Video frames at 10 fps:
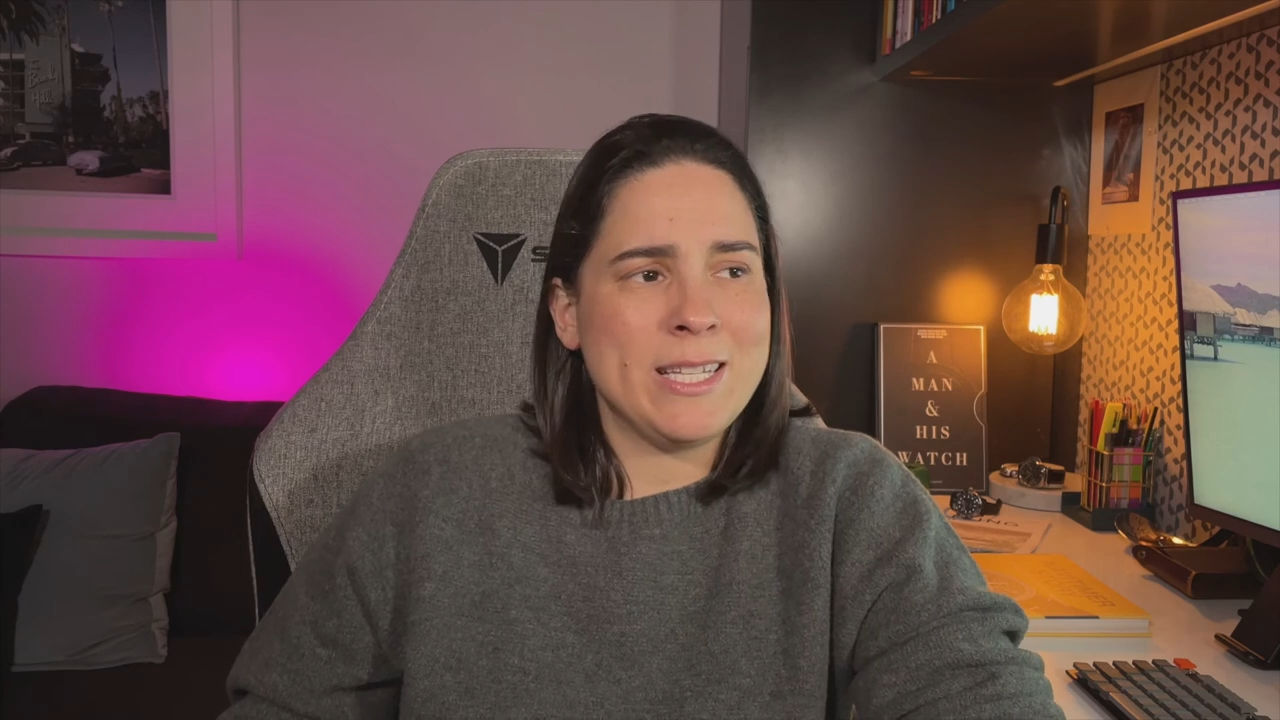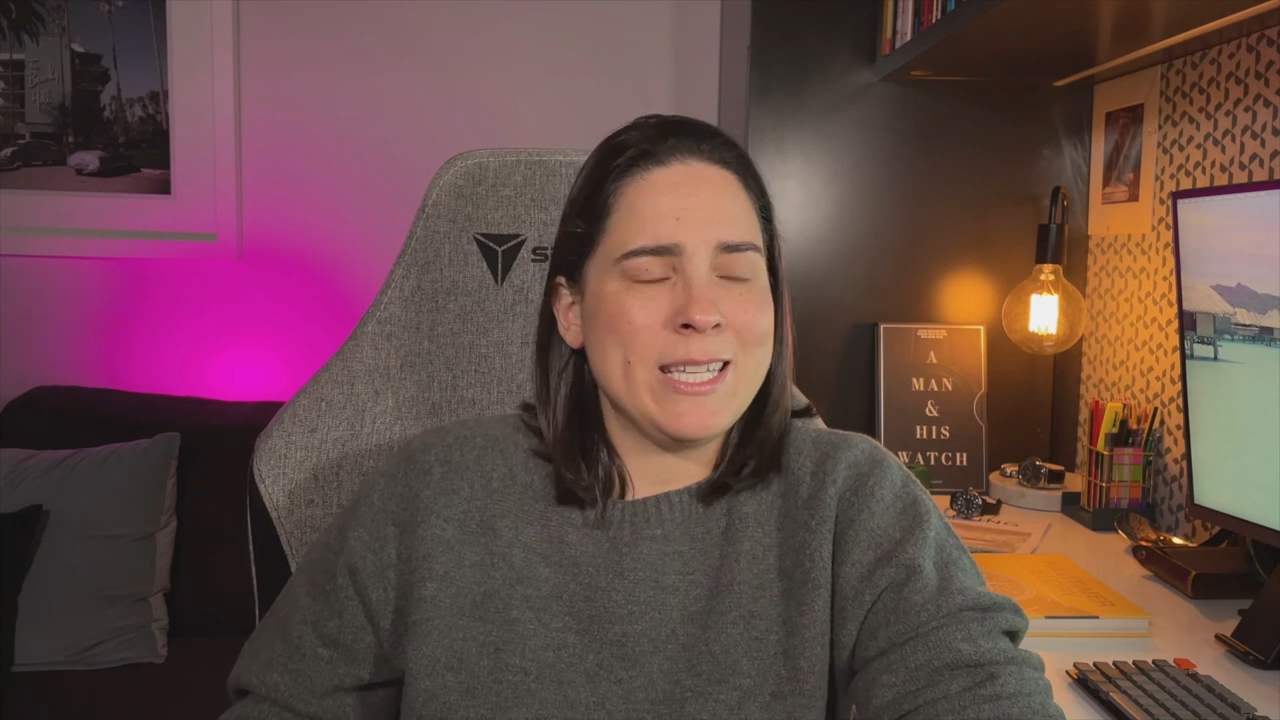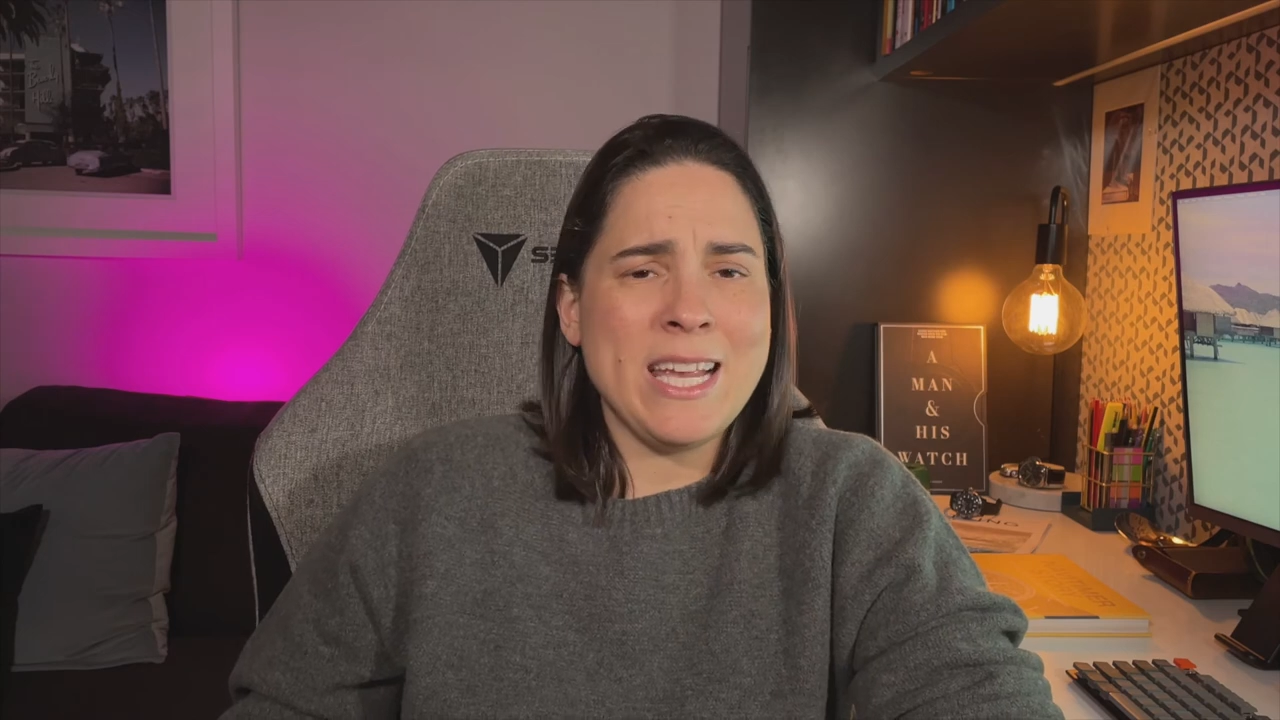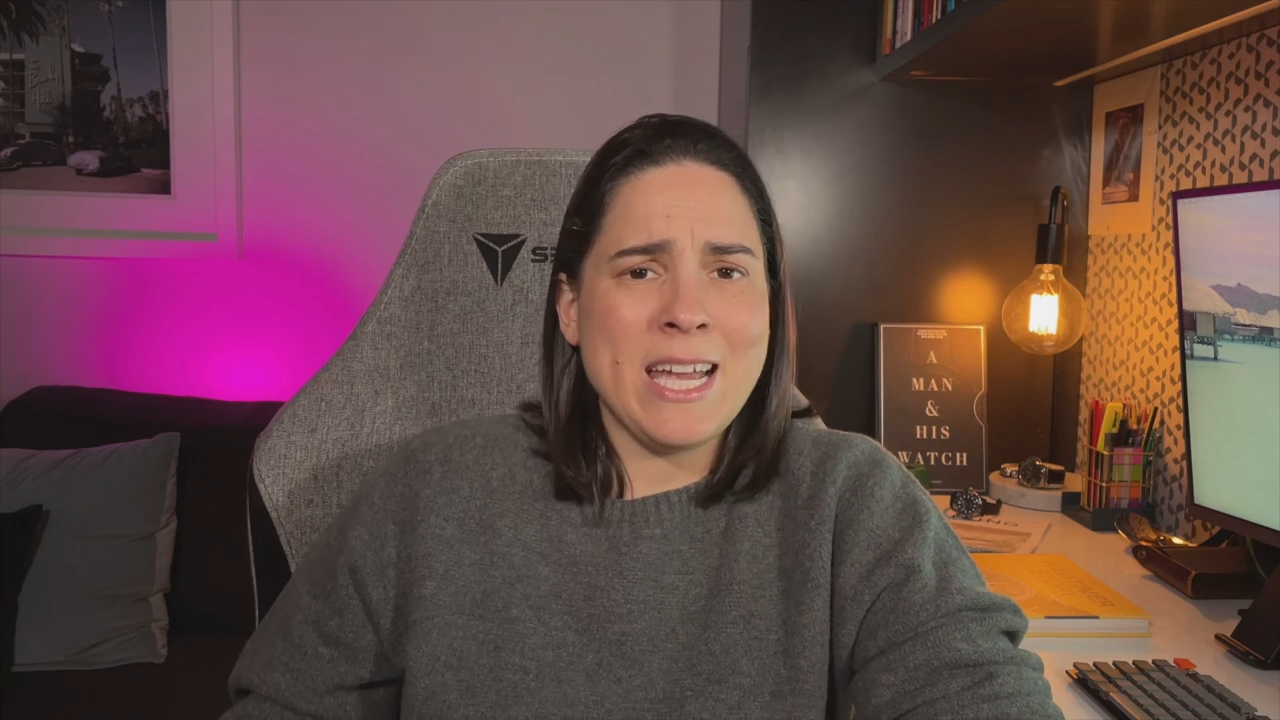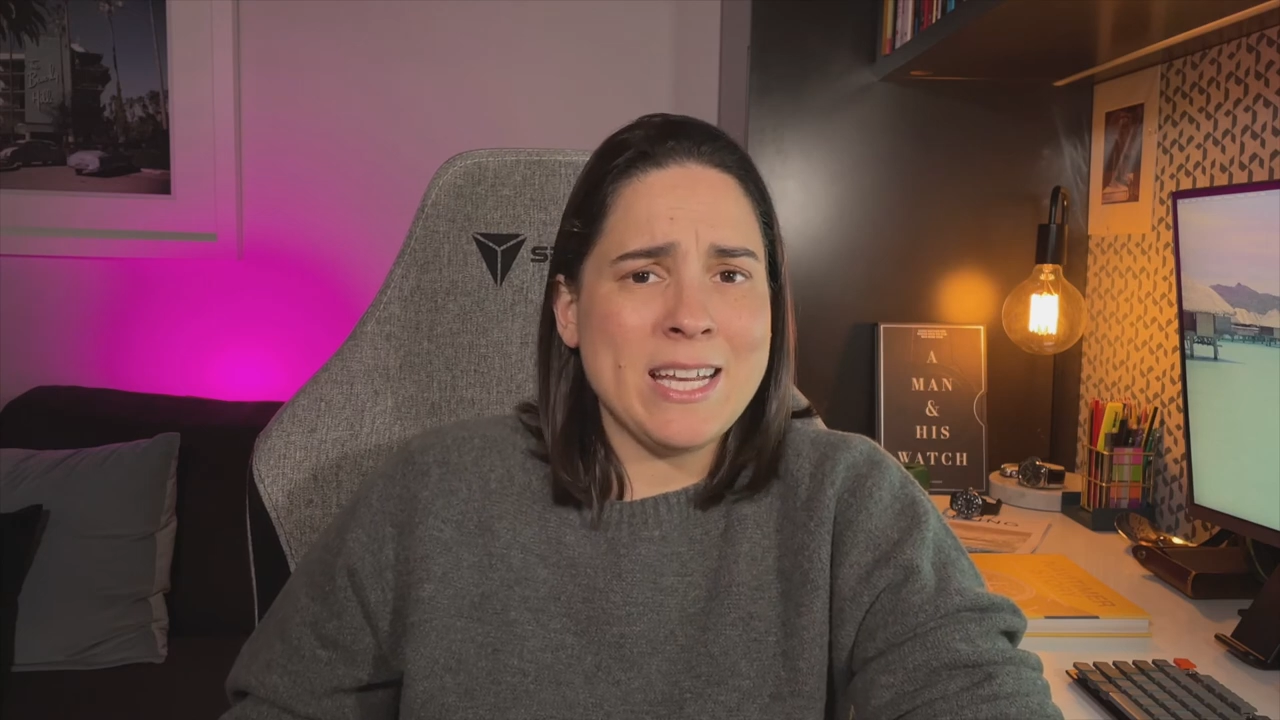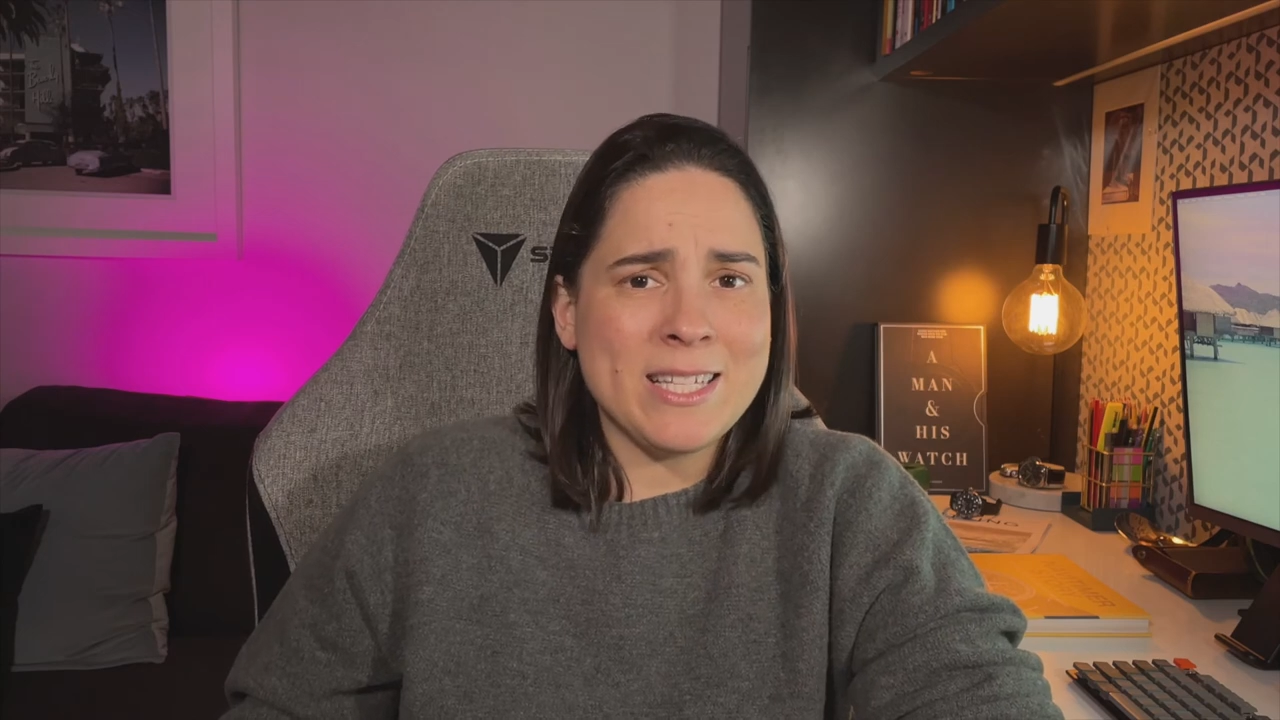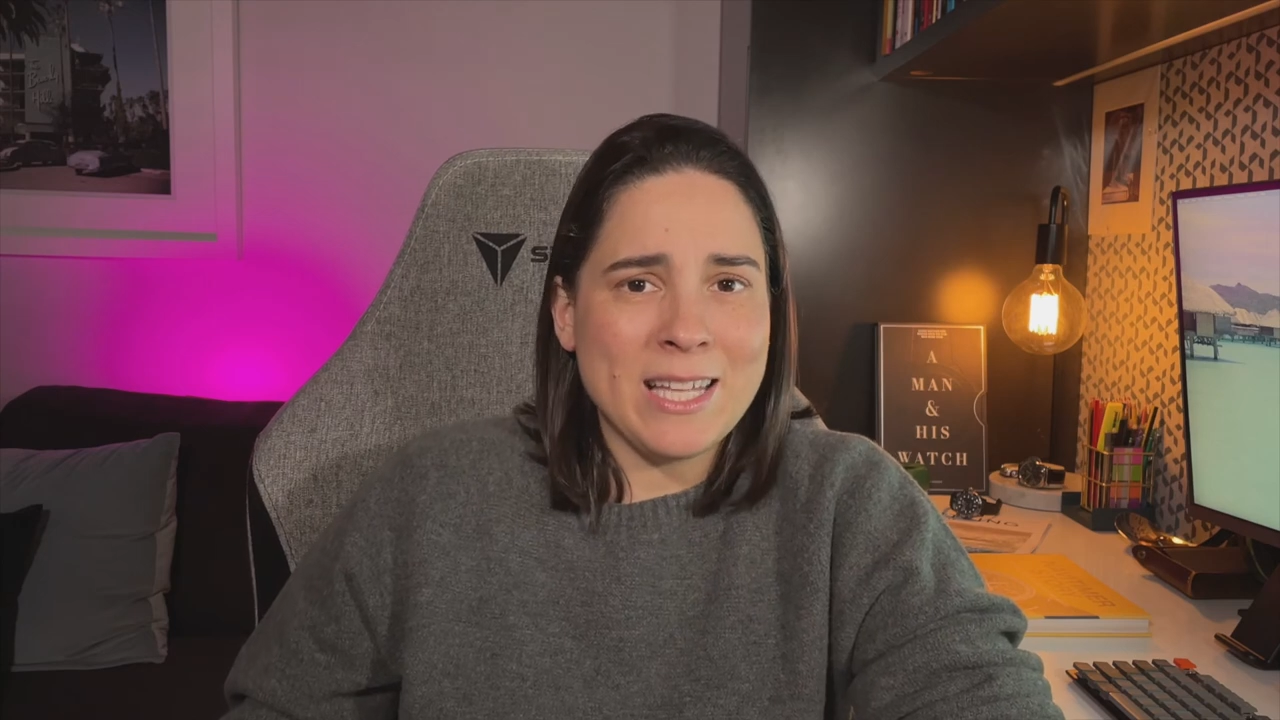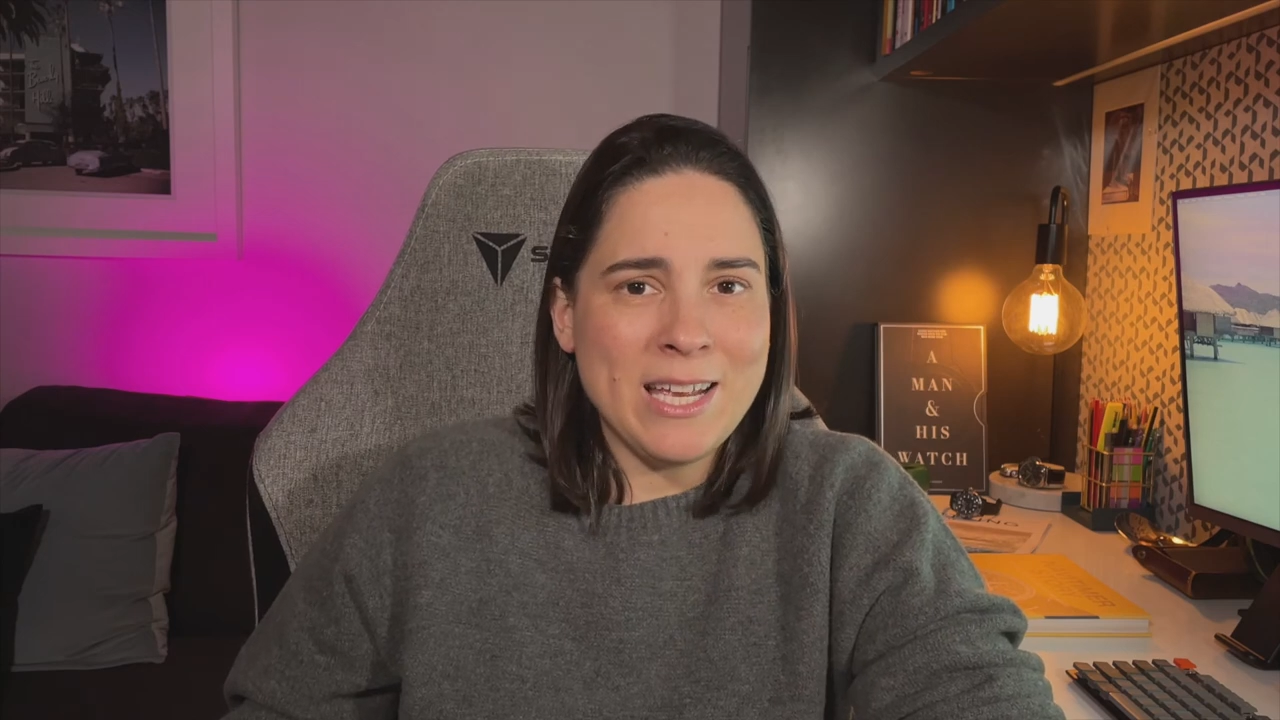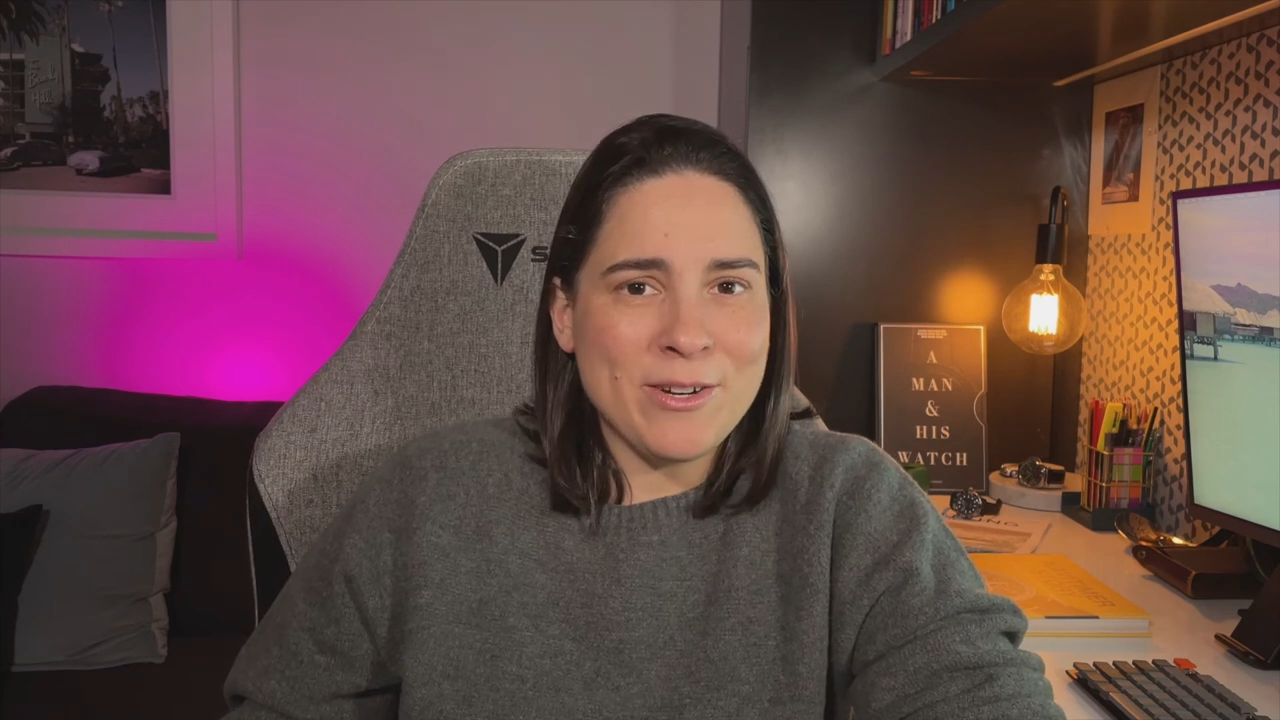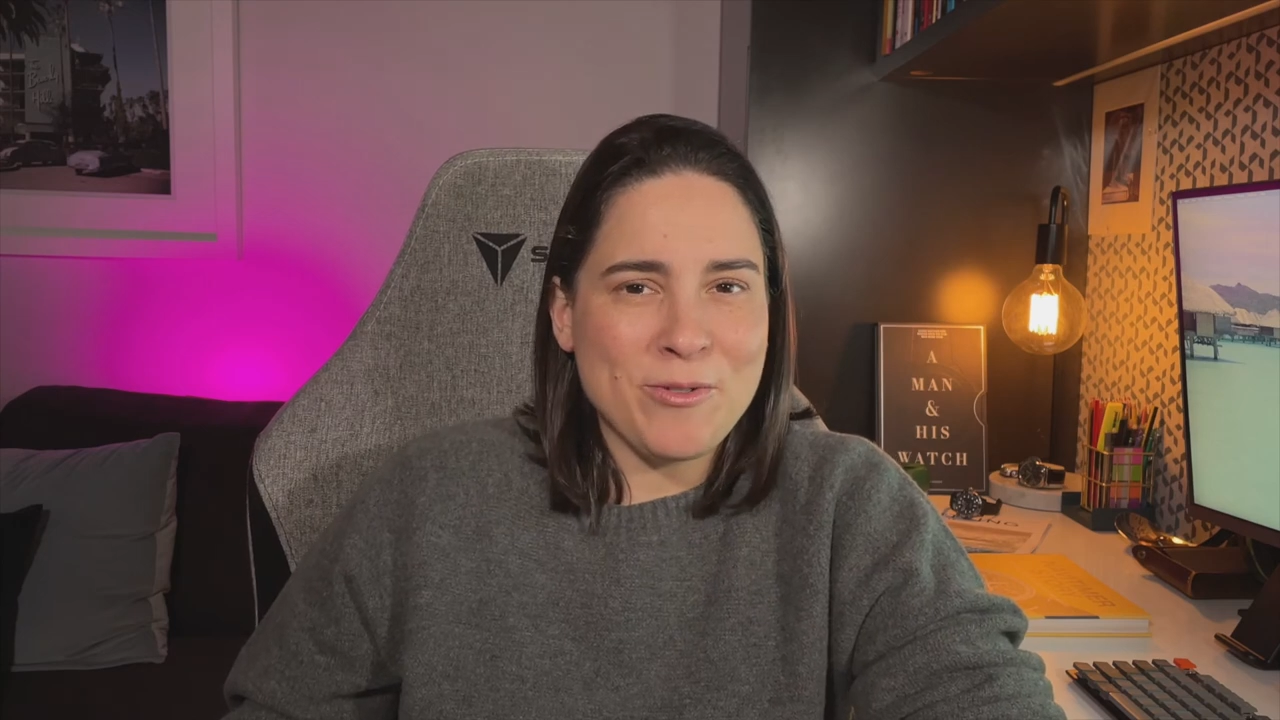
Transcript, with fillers: decades later